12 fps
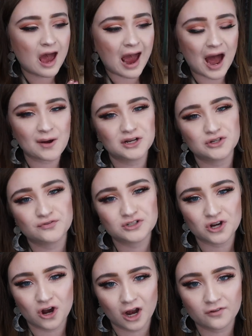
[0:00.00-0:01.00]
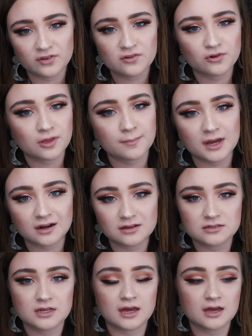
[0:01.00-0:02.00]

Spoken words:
how I do photography for the BETTAs,